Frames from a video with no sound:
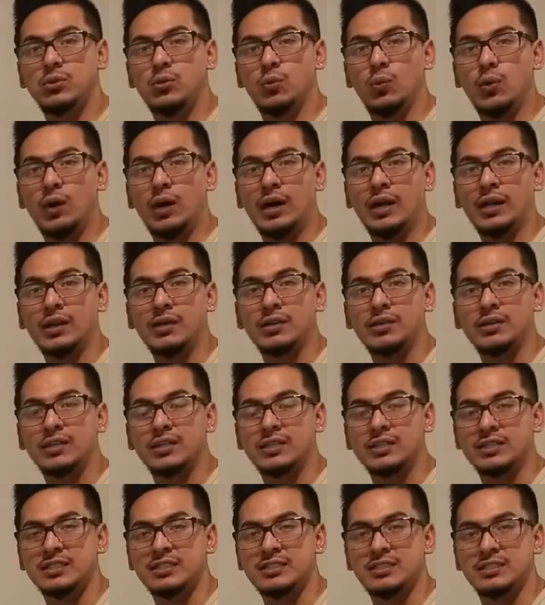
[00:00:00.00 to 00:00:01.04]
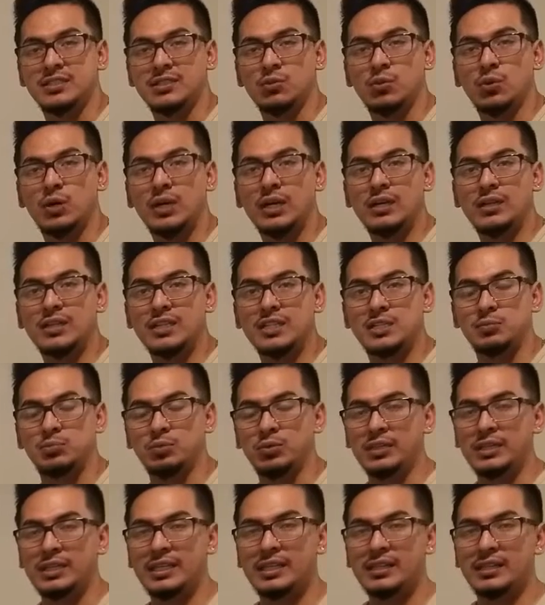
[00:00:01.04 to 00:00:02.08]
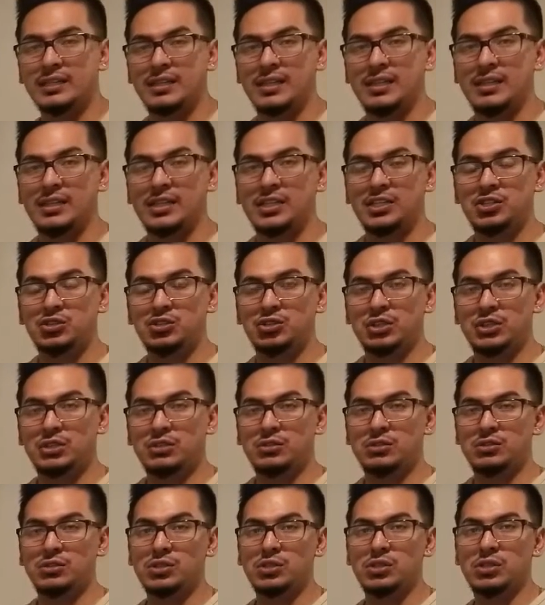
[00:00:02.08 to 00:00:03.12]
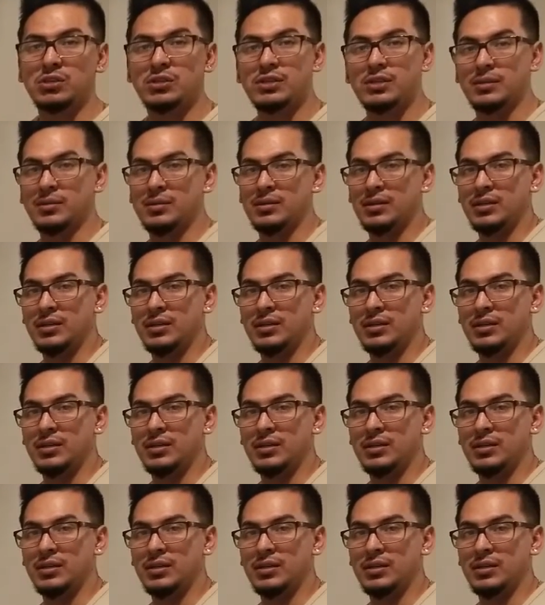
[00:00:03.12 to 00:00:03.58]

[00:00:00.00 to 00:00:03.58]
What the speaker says: wire is the wire that's bringing the electrical current